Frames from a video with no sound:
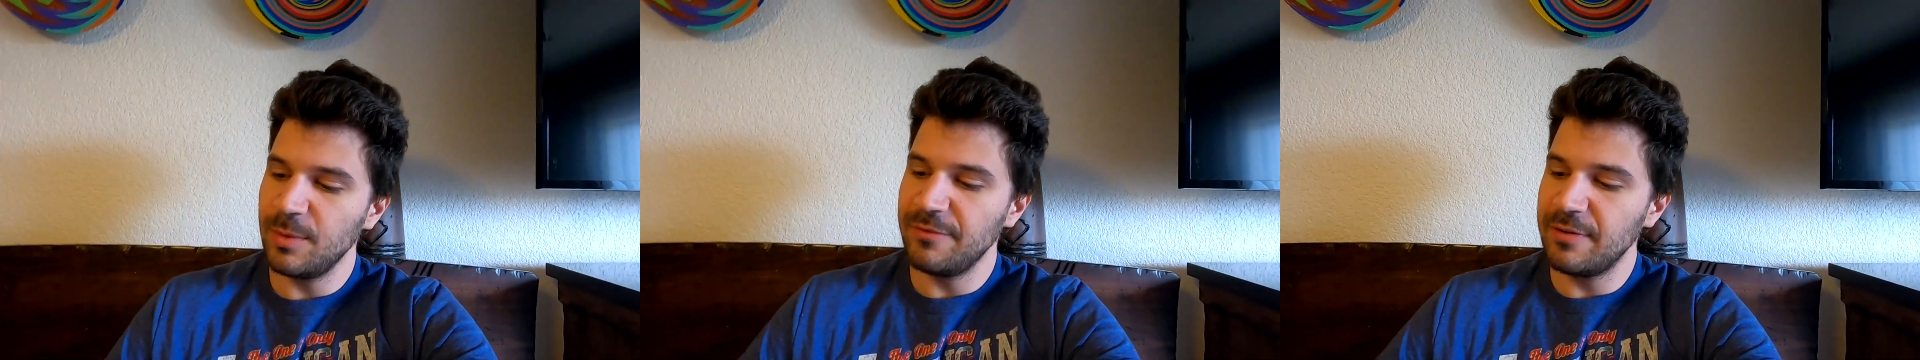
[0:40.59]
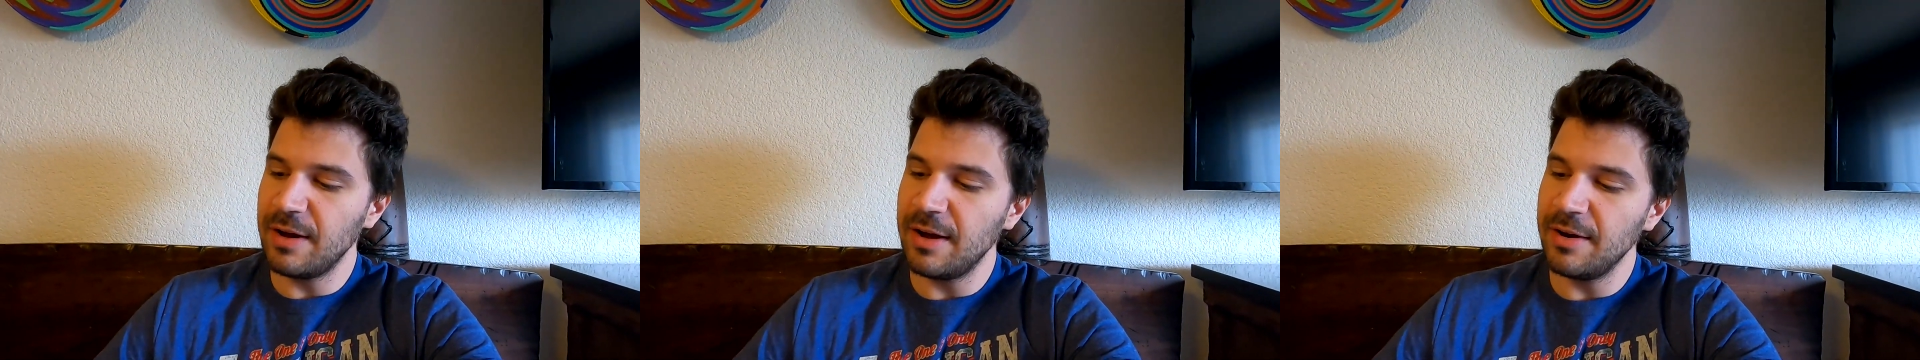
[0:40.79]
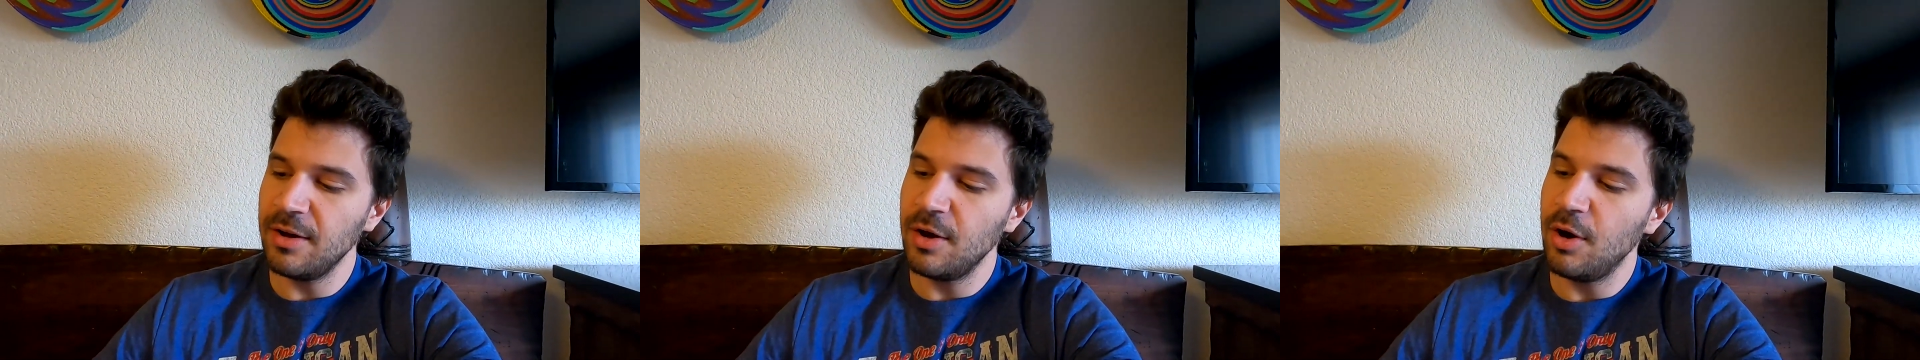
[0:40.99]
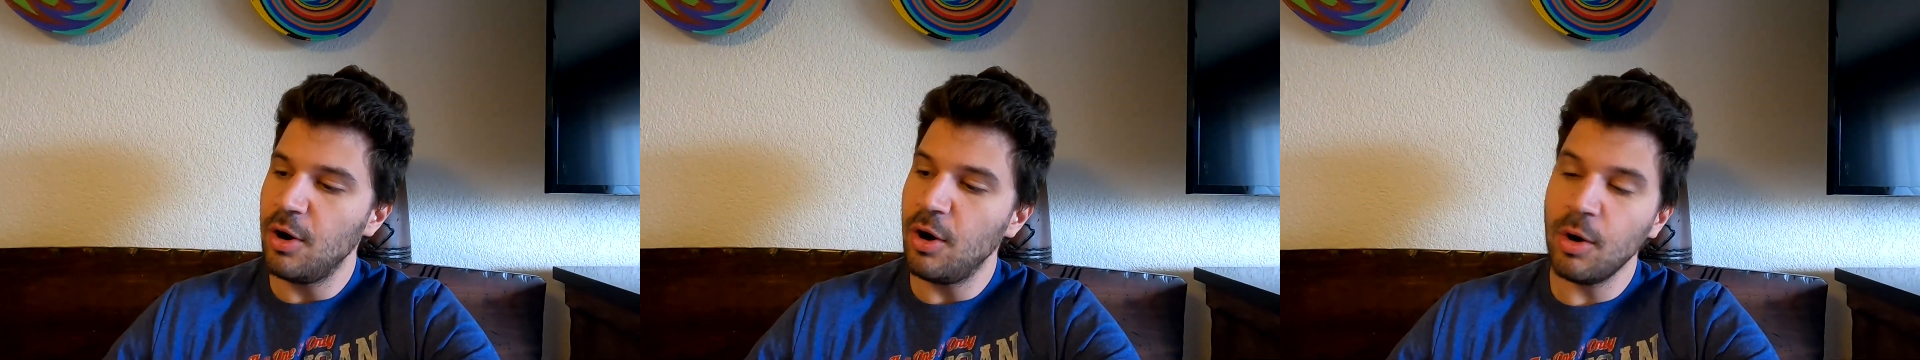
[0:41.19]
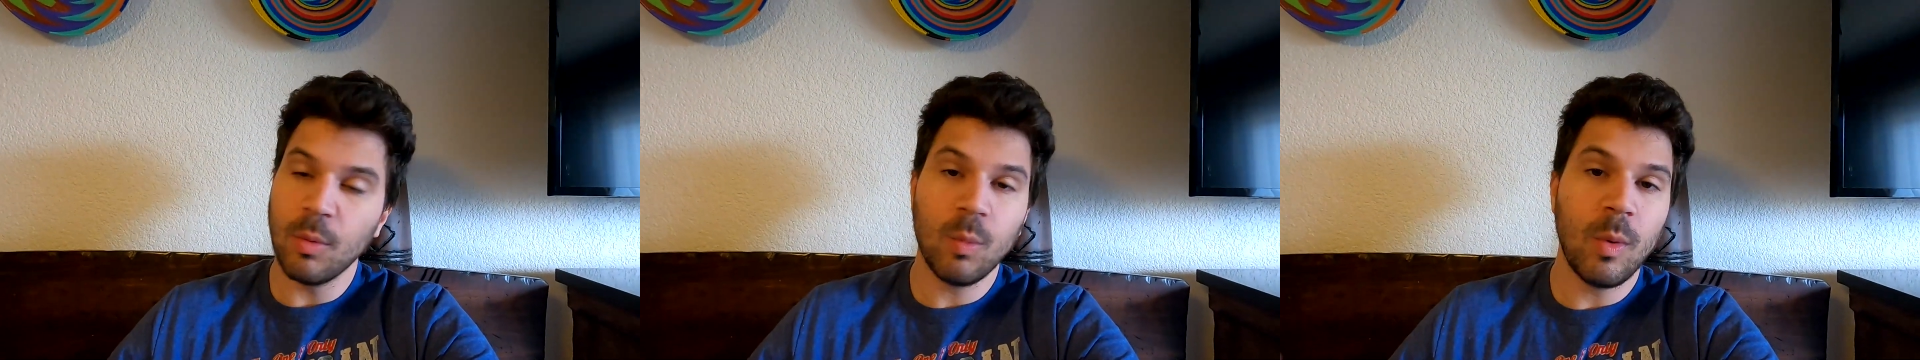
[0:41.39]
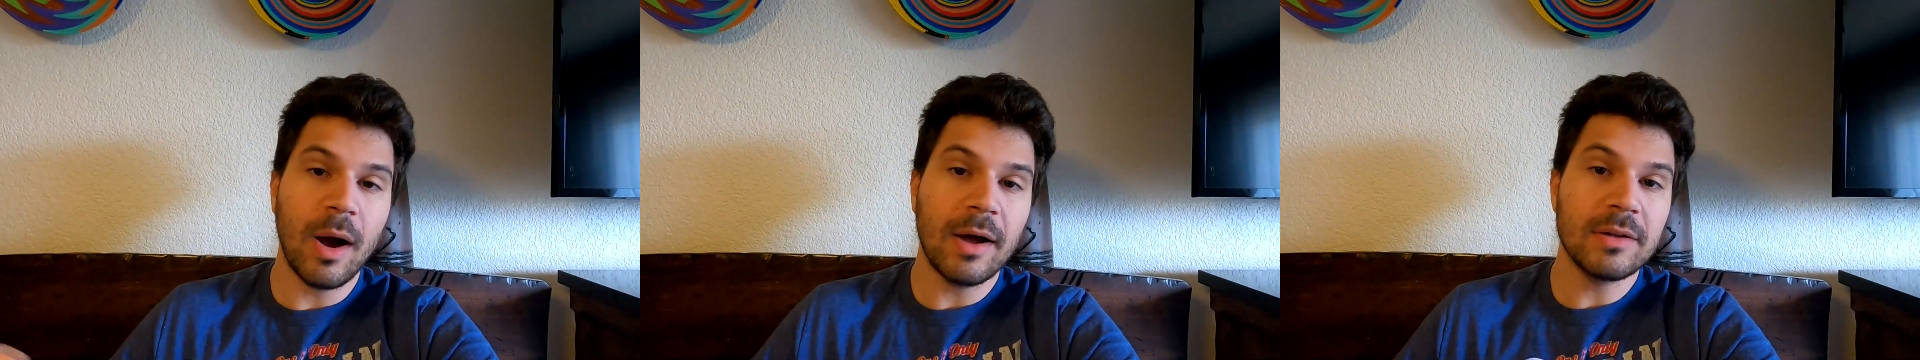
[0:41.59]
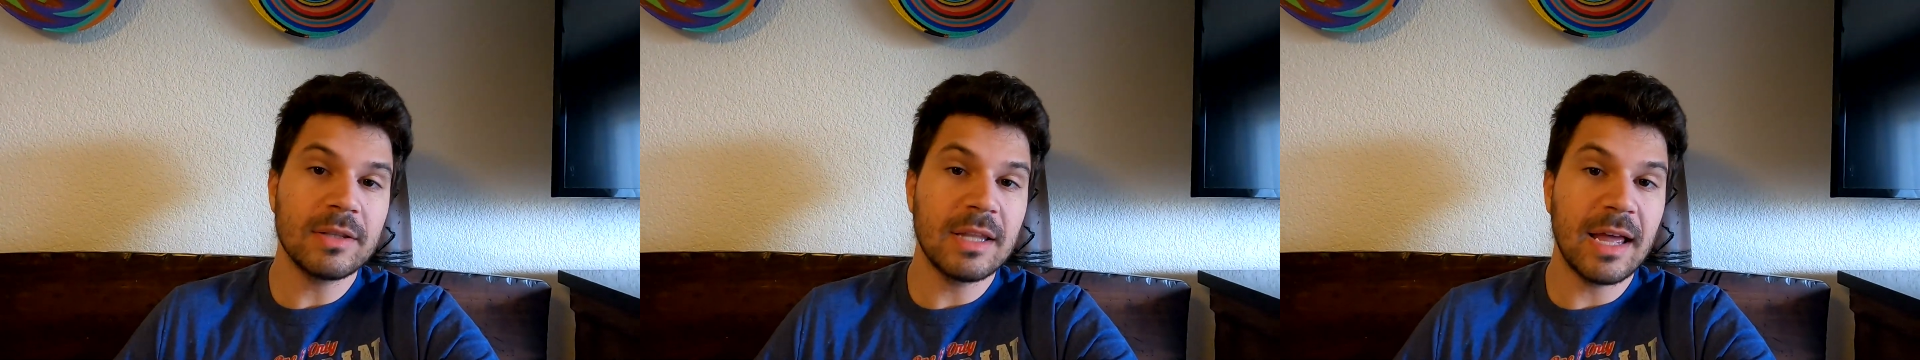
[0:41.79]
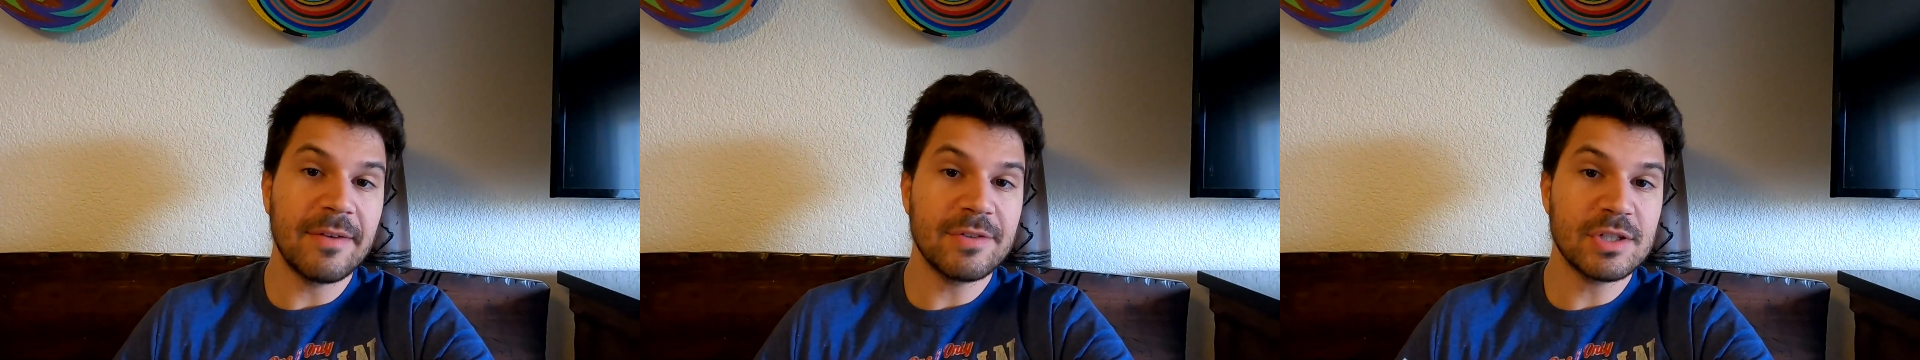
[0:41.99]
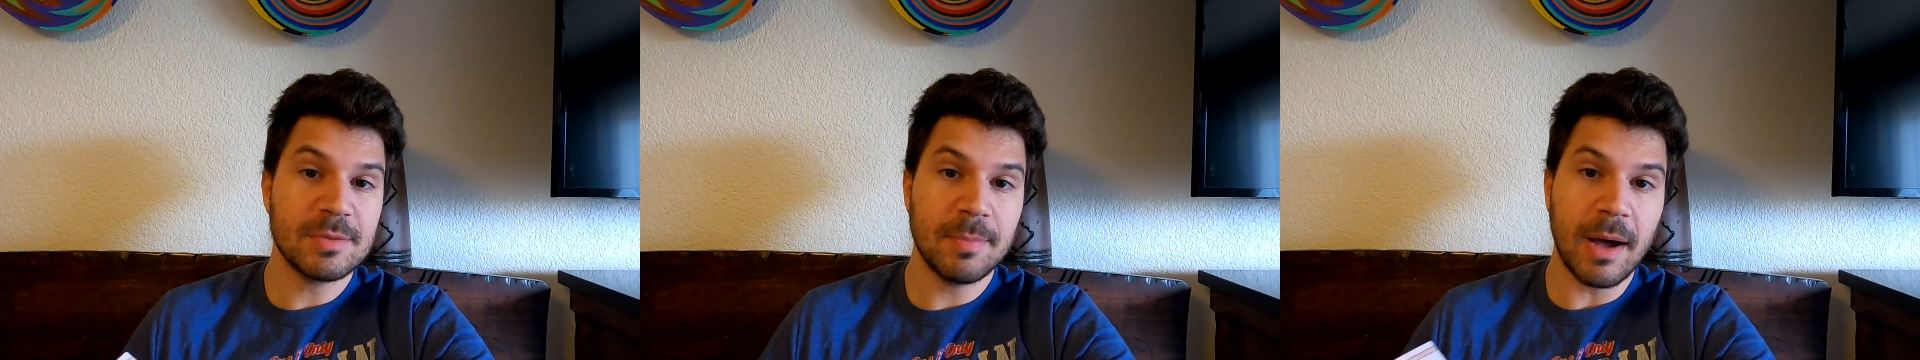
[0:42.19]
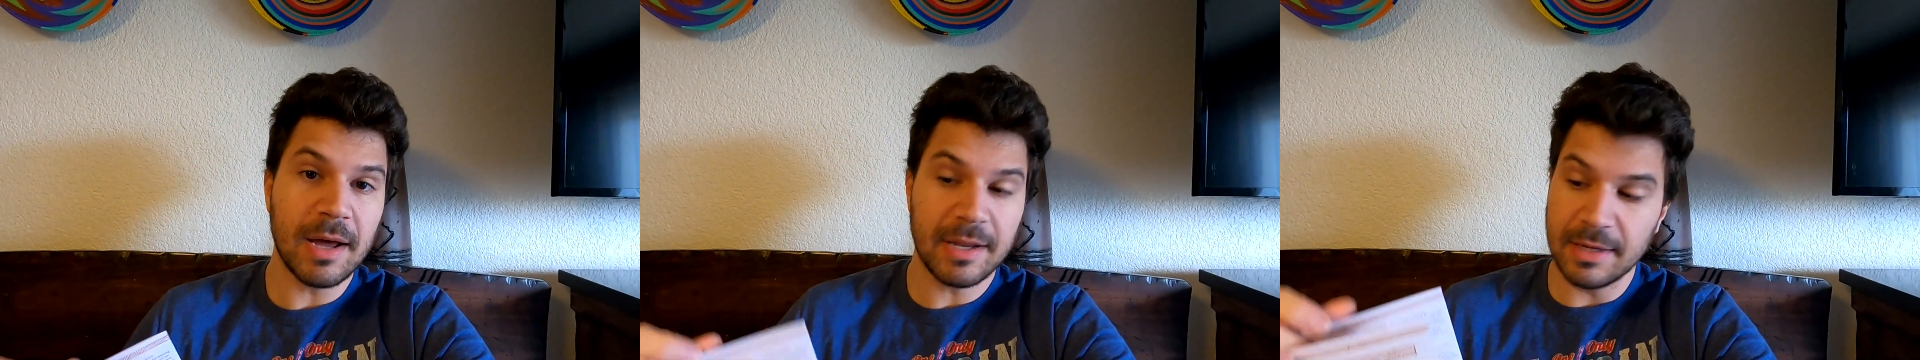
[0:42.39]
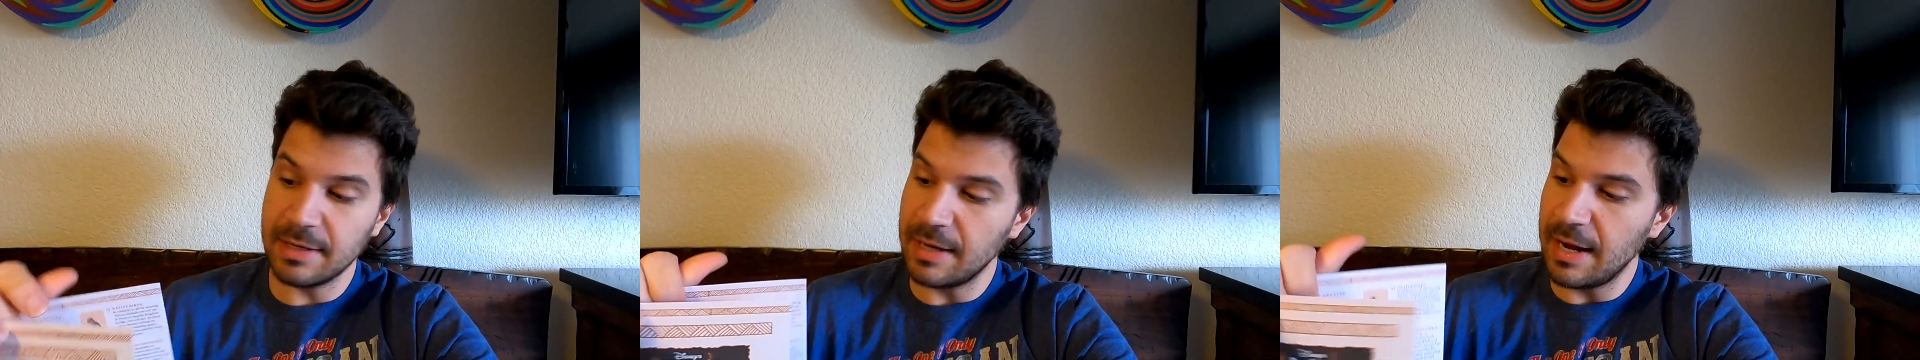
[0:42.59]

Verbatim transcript: We've got our wildlife spotting